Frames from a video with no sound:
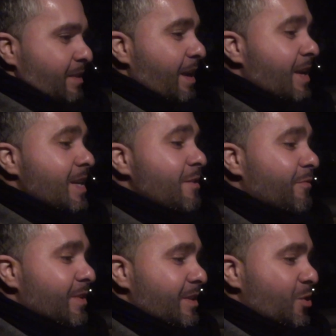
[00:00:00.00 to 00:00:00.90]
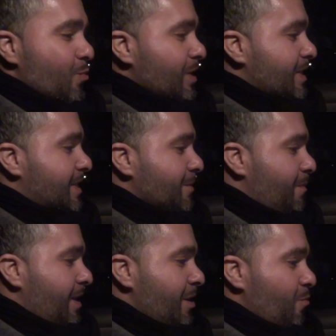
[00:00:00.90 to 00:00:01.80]
They even do it to
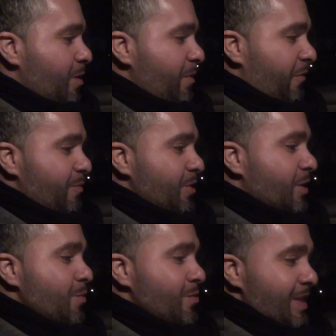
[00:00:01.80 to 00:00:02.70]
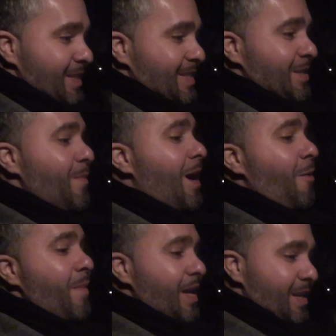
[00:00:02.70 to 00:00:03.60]
men and women from your community that
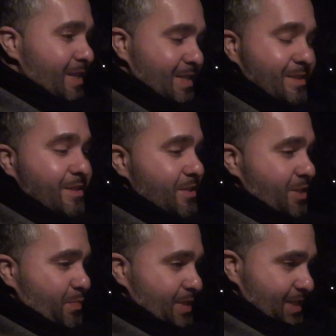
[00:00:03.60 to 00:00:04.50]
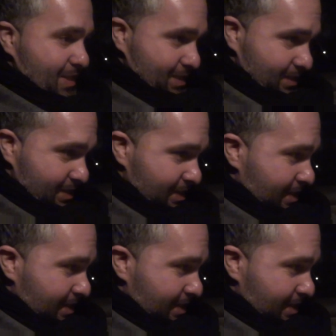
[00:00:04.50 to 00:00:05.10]
somehow made it into a leadership position.